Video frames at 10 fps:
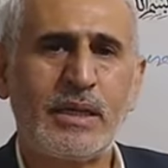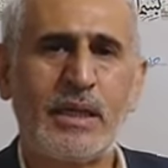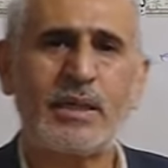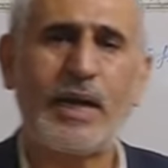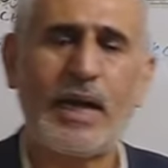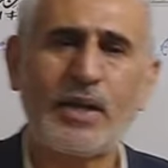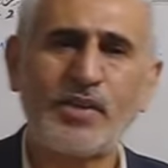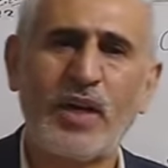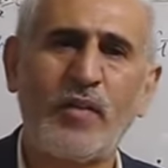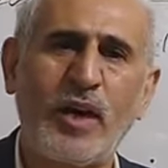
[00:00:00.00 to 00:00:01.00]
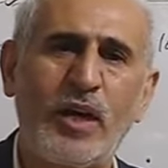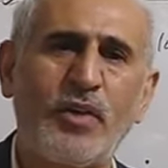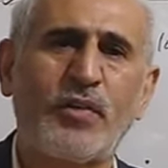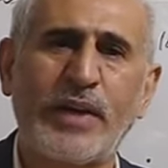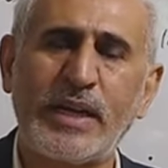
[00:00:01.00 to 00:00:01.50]
The
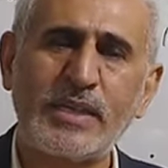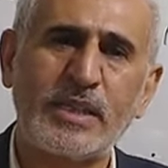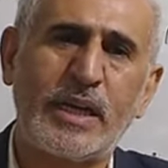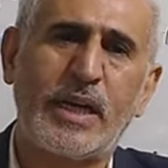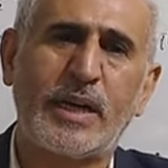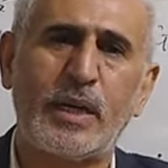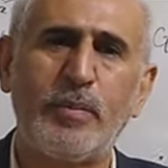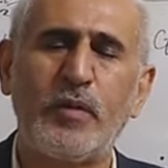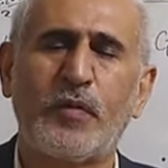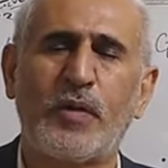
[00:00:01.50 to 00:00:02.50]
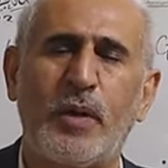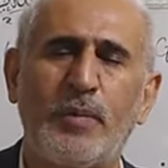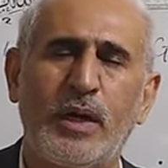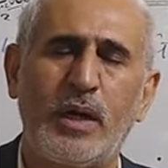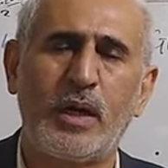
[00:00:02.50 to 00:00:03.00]
ultraviolet rays, they are coming
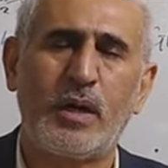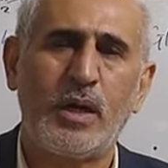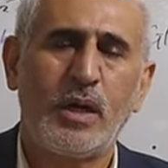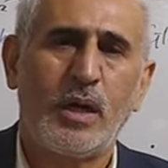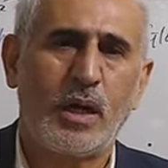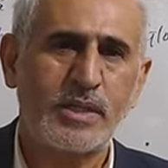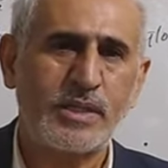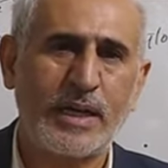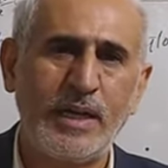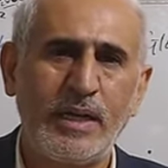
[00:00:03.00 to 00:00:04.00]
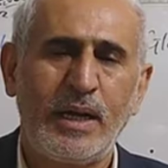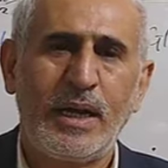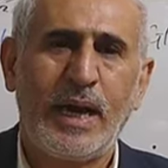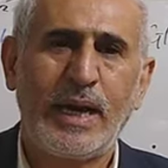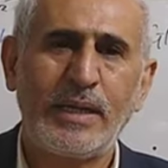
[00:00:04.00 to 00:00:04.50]
from the
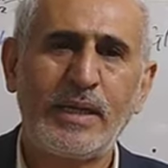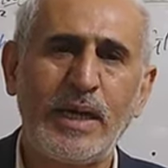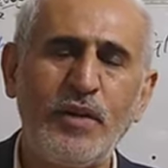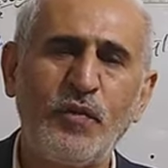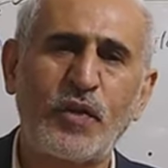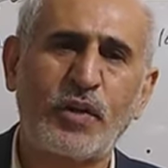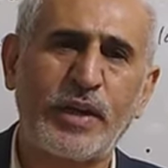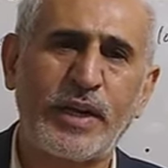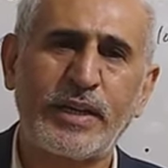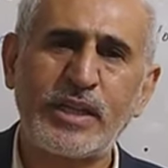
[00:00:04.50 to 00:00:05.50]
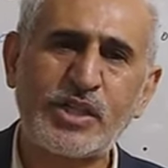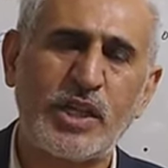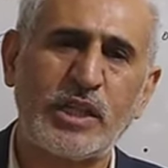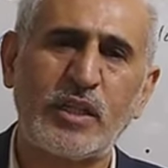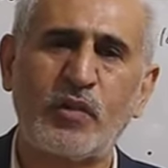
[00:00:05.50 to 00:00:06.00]
sun, and the infrared
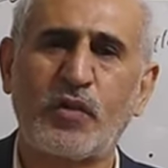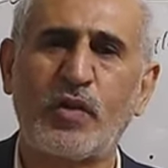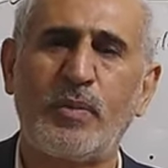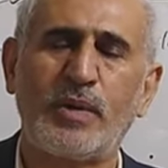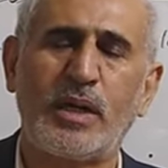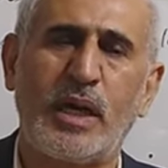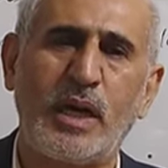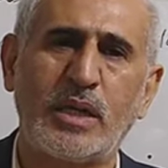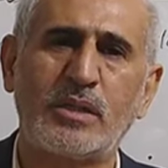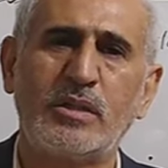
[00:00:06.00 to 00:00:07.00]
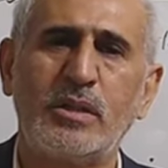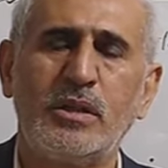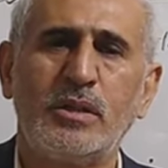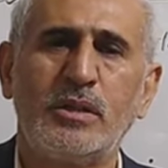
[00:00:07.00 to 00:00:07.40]
discharging from the earth.